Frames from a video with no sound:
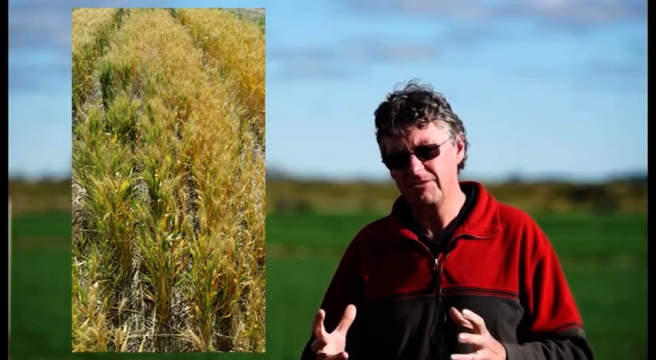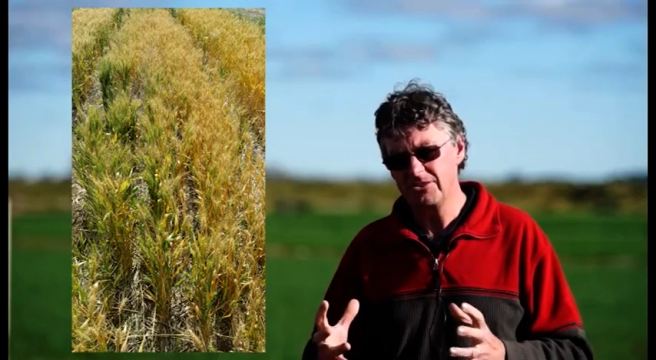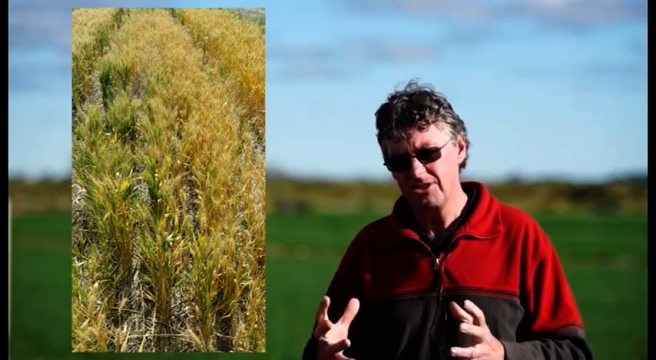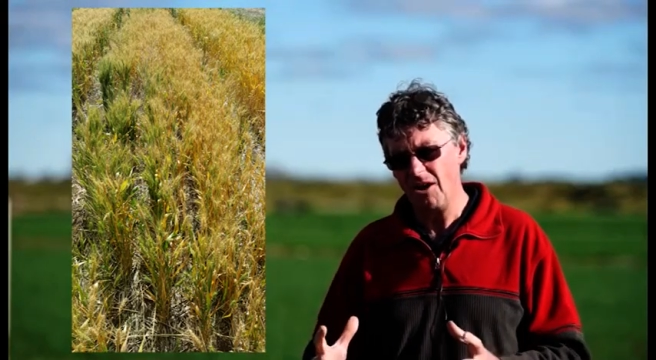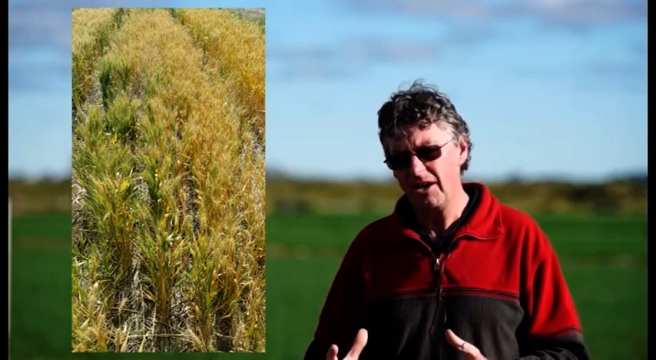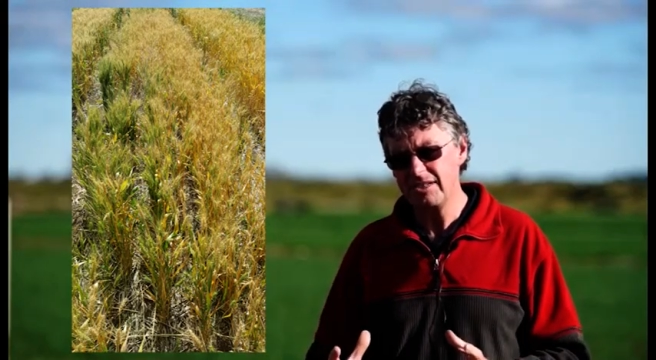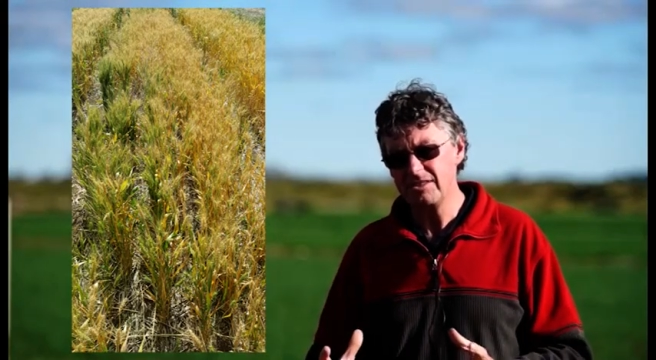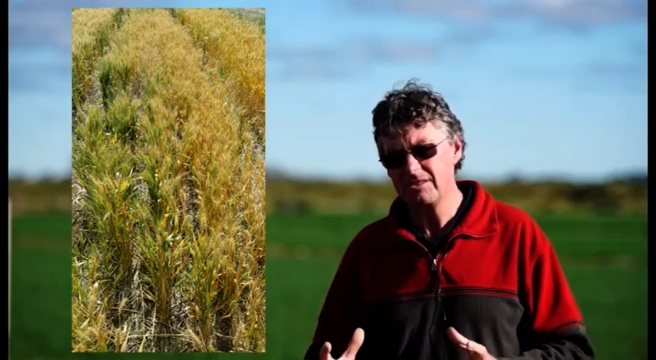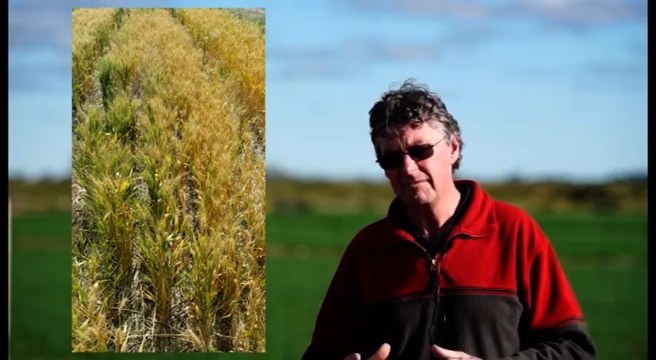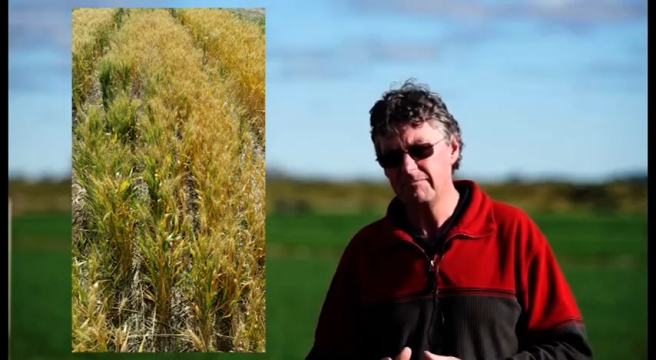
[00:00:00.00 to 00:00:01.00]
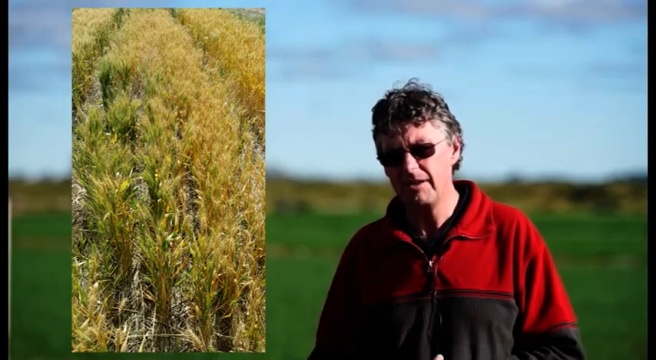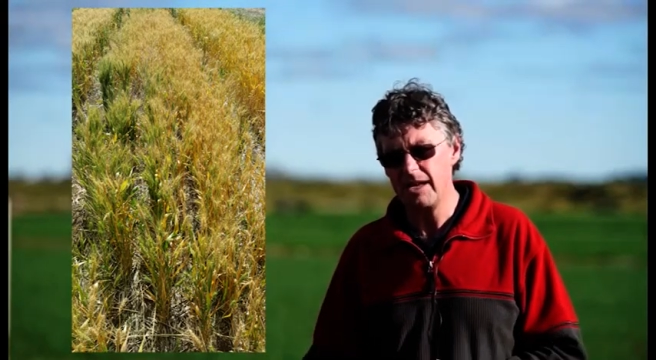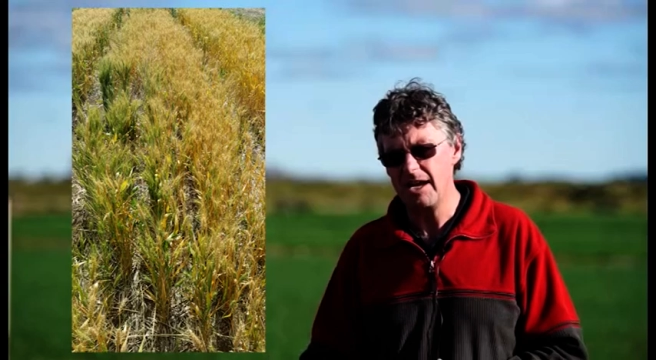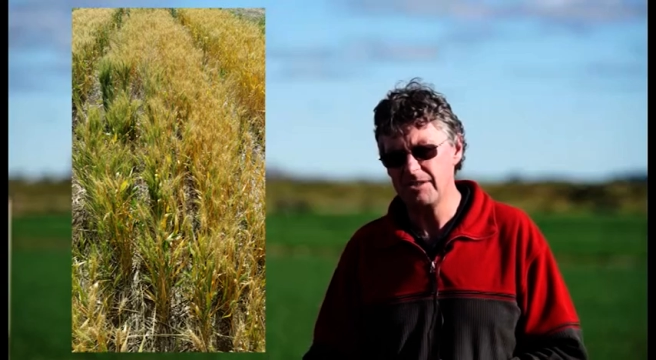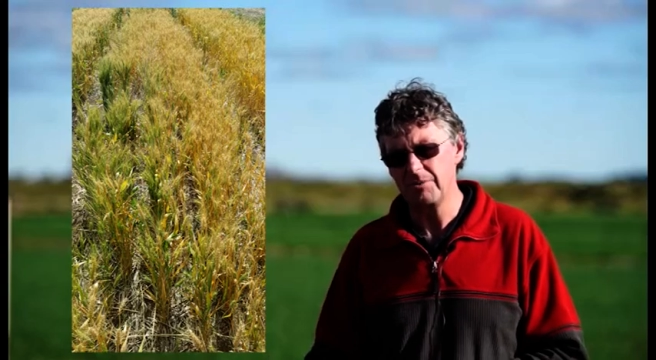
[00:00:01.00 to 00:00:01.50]
size.
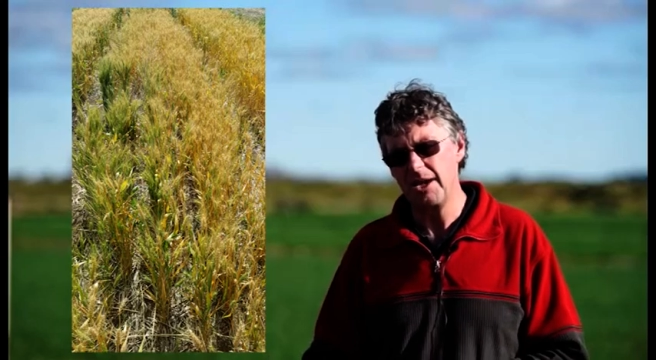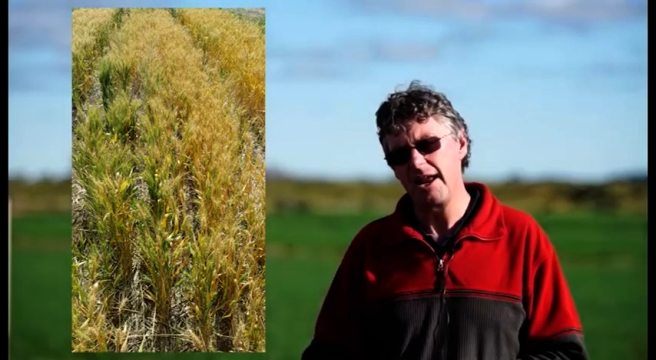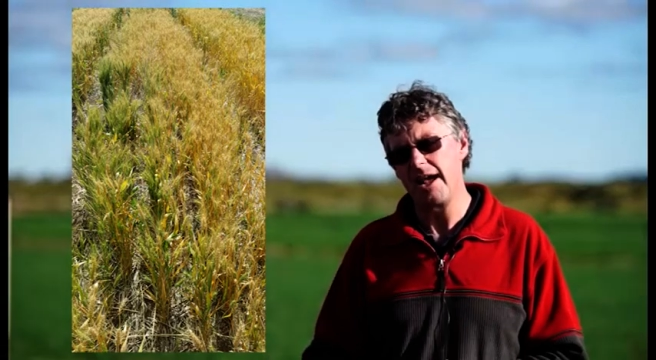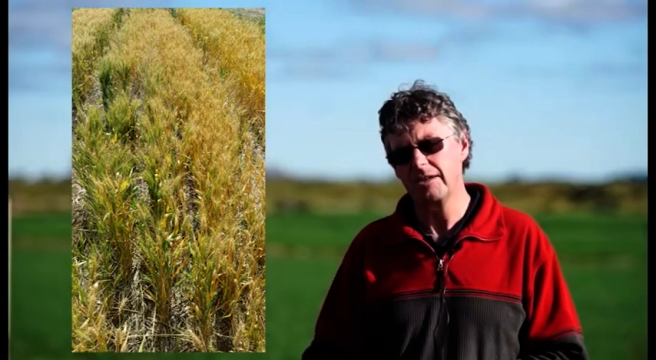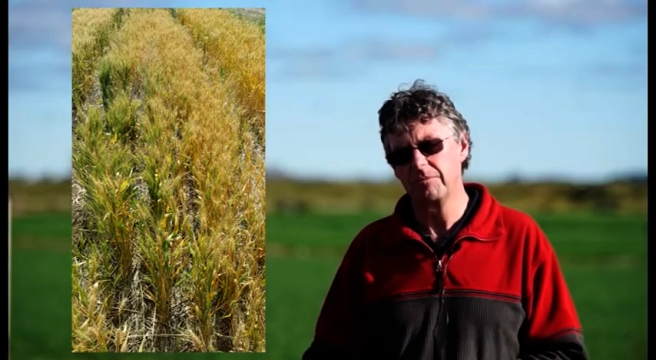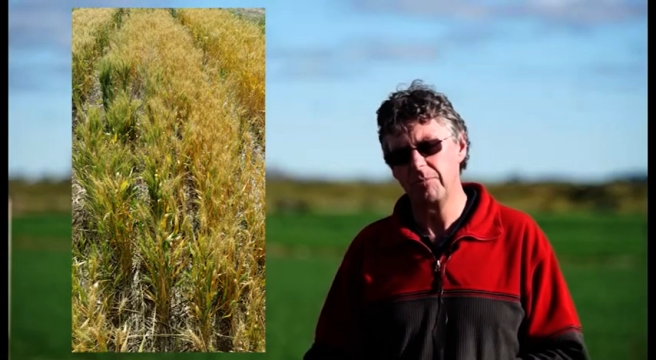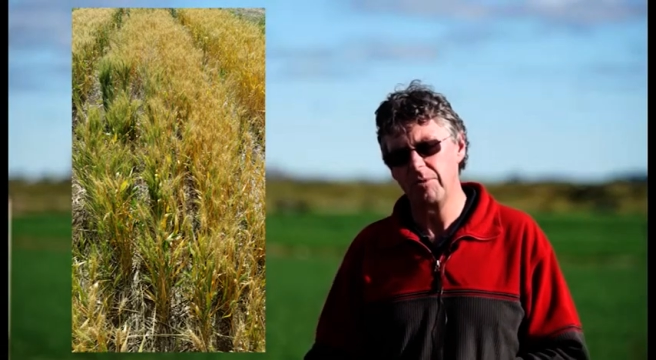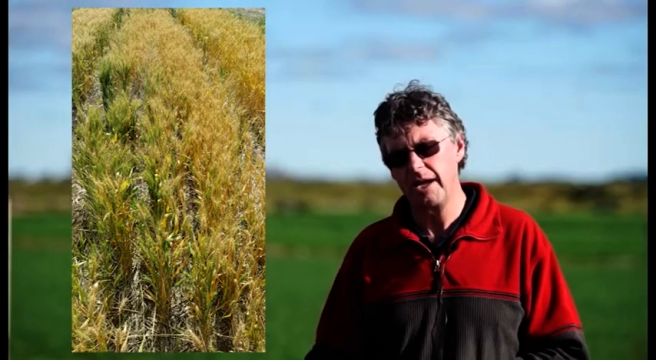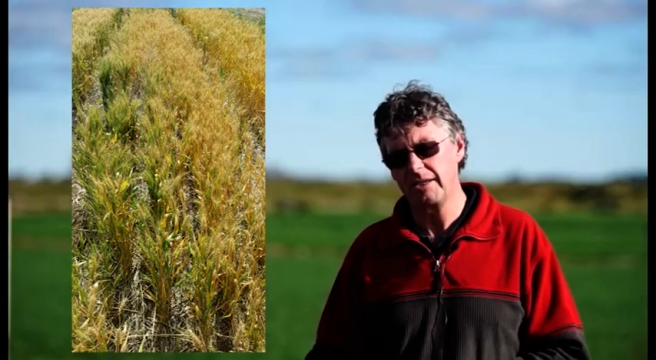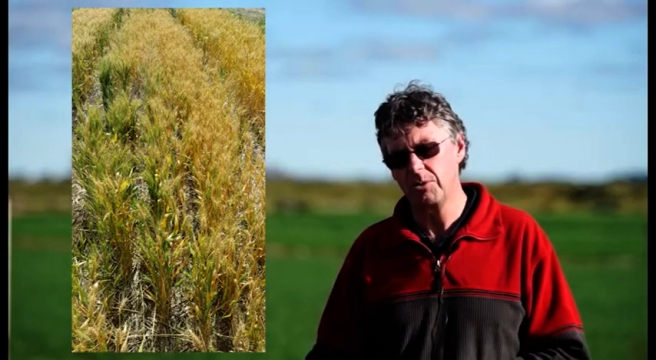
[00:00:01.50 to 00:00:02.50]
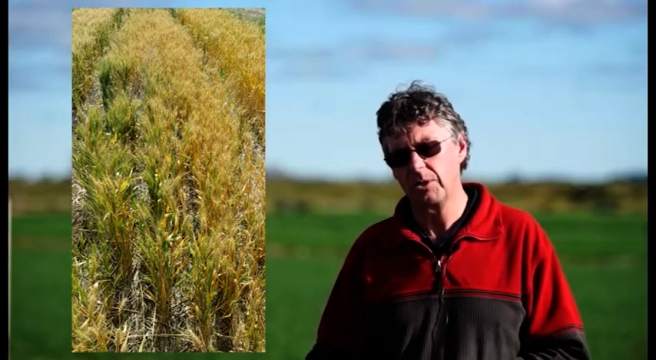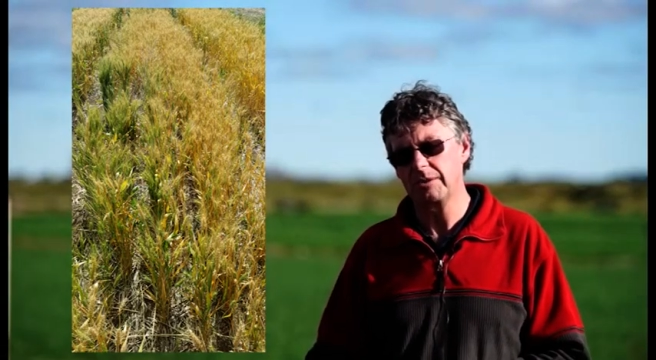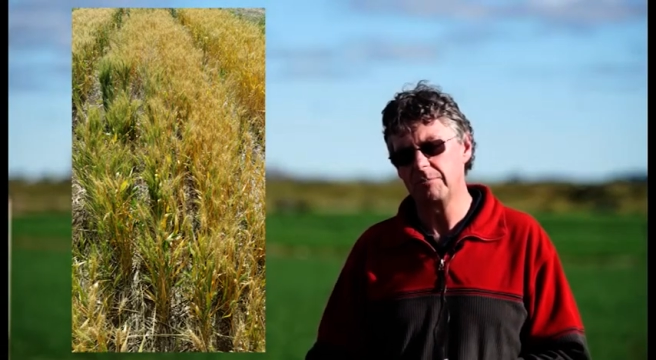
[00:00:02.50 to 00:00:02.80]
So we had adequate